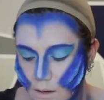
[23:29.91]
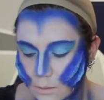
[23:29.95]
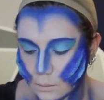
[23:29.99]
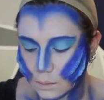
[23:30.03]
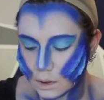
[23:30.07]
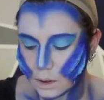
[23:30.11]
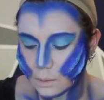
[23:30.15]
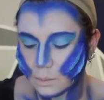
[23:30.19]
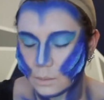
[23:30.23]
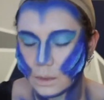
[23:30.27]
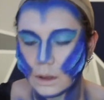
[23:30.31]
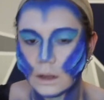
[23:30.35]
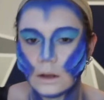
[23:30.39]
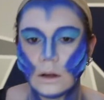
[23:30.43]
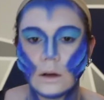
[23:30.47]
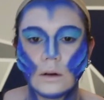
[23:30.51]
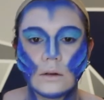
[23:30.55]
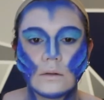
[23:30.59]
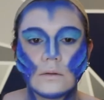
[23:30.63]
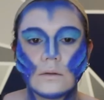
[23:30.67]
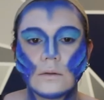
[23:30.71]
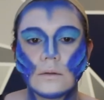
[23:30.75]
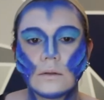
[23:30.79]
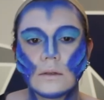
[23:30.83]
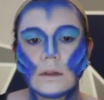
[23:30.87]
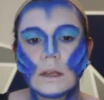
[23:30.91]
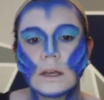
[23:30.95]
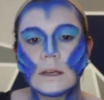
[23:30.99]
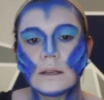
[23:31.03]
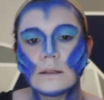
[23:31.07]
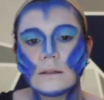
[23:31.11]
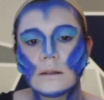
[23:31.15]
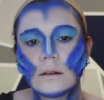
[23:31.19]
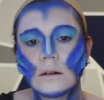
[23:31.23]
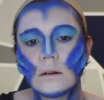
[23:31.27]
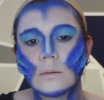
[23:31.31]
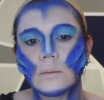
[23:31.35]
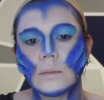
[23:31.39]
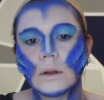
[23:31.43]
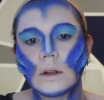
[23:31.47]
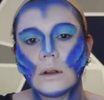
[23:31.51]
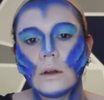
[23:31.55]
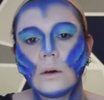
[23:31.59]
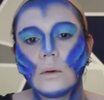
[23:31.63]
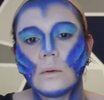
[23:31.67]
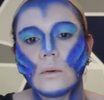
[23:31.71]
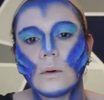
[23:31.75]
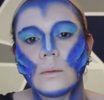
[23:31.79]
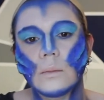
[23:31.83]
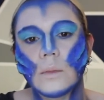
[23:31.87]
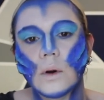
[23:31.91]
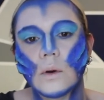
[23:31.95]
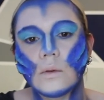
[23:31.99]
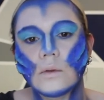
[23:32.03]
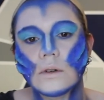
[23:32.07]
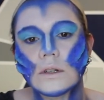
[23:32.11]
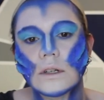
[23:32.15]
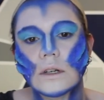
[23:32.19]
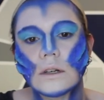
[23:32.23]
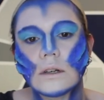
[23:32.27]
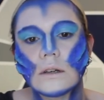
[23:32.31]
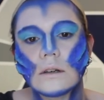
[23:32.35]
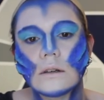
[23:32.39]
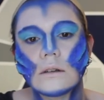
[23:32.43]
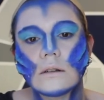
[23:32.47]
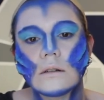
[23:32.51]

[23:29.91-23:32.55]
Put a blow. Is there a blow emoji?